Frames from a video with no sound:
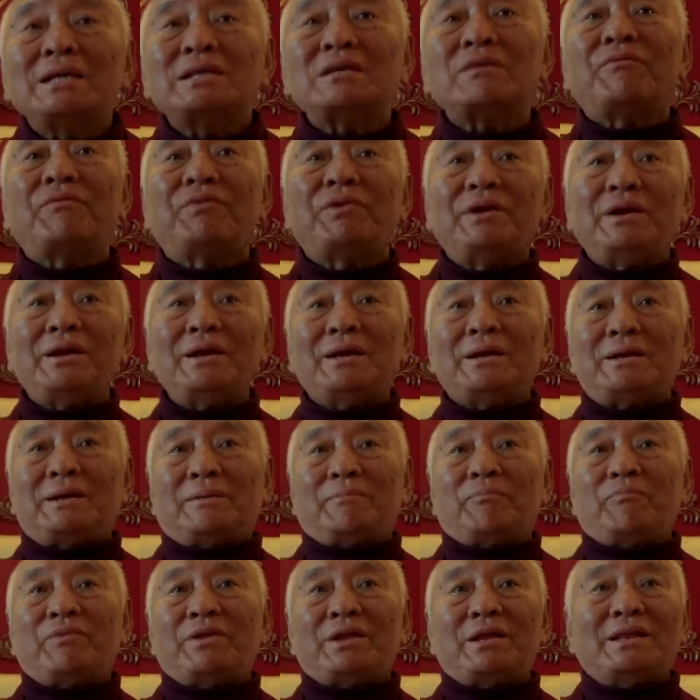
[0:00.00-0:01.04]
it's
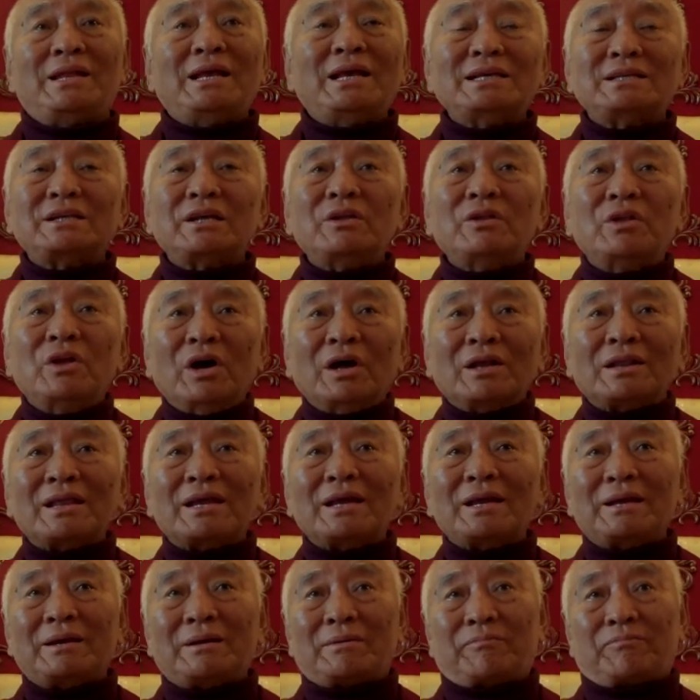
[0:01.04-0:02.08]
free. There's
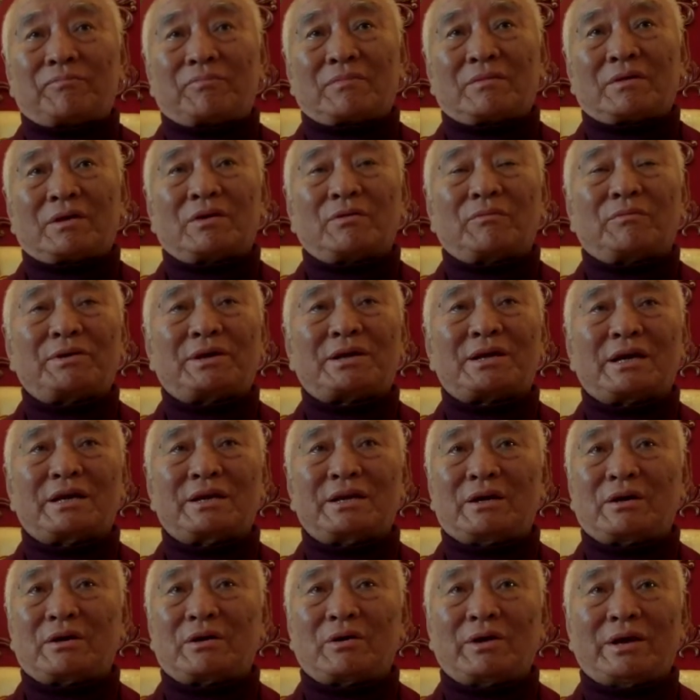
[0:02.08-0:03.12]
nothing we
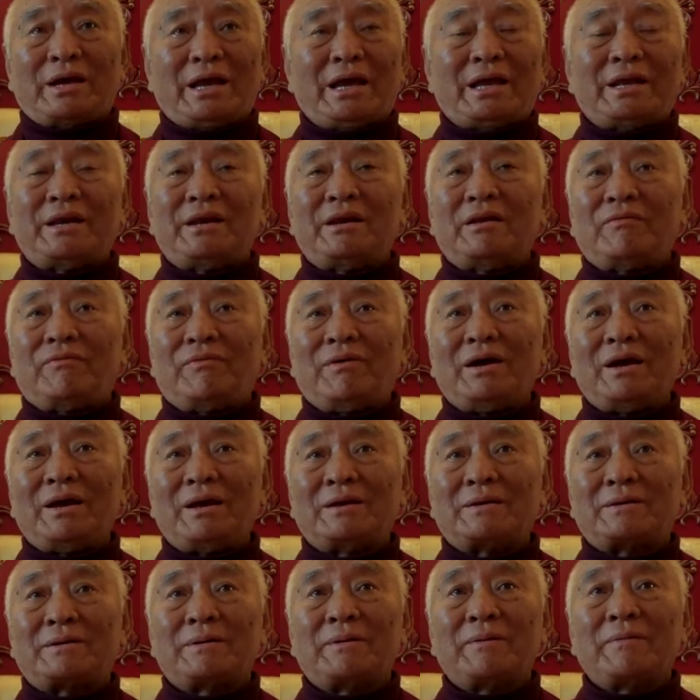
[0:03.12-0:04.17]
can identify.
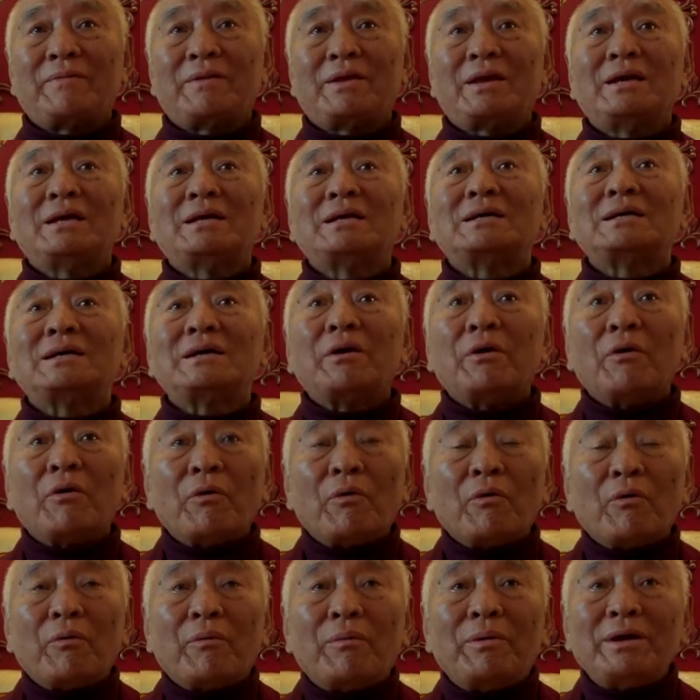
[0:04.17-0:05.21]

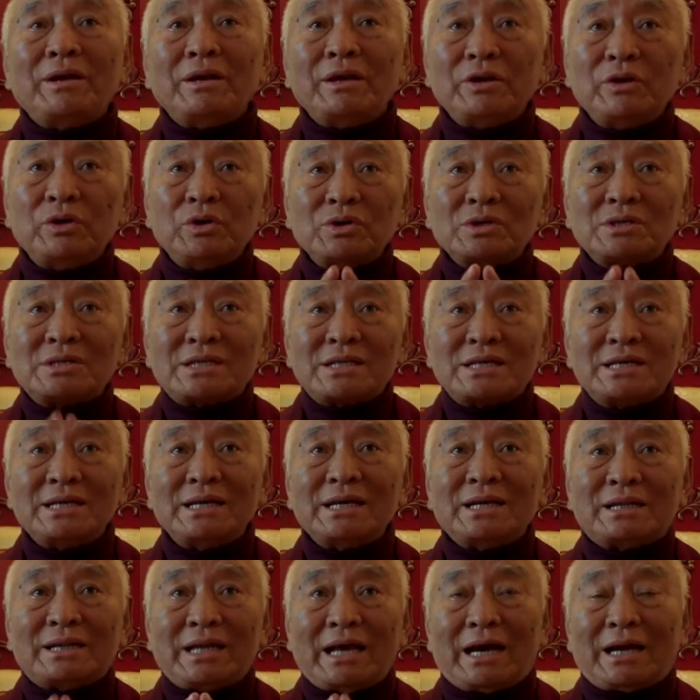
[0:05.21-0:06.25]
When you
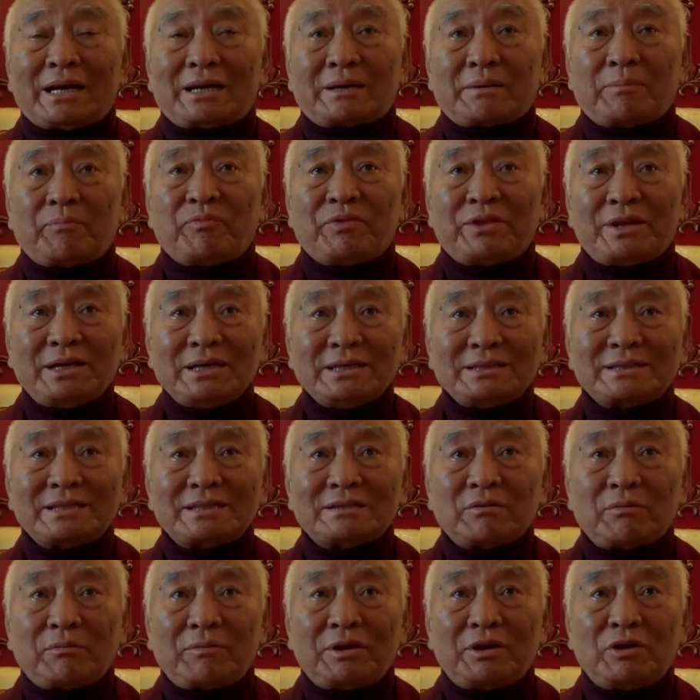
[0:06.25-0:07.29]
see that, this
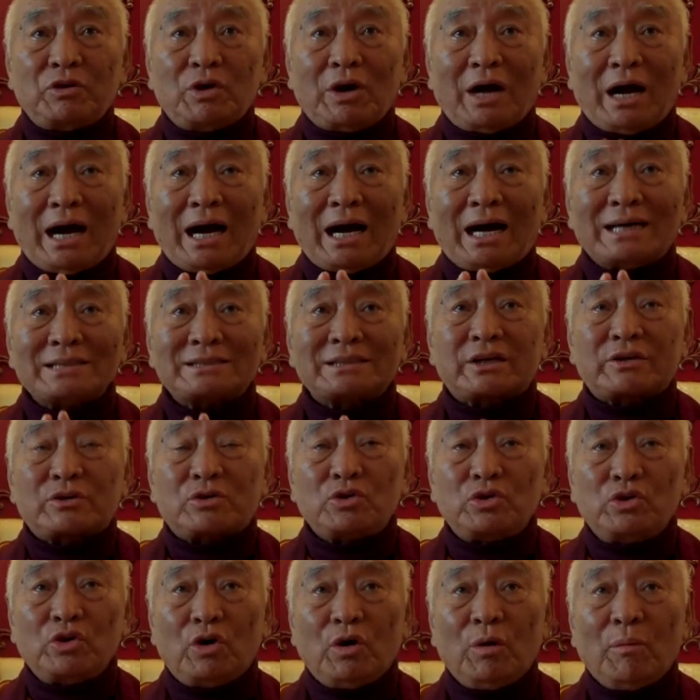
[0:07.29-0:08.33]
is when you ask
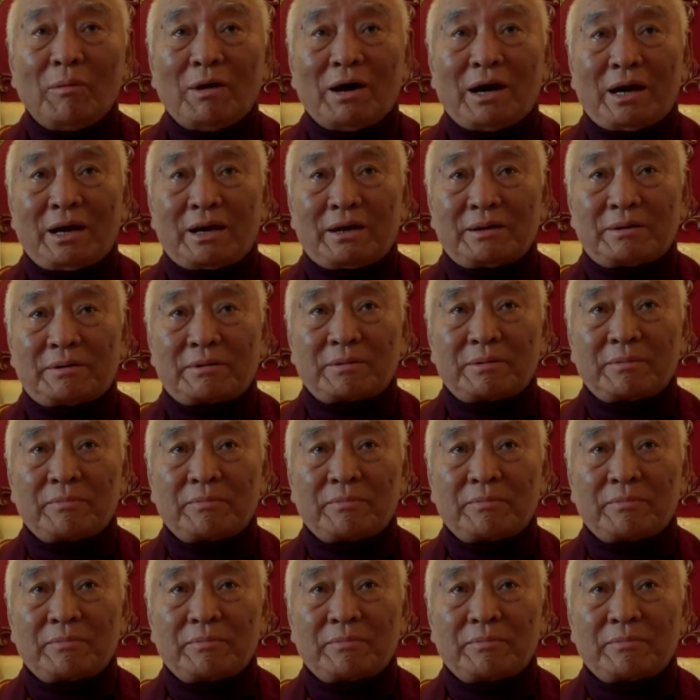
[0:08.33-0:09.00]
to your mind,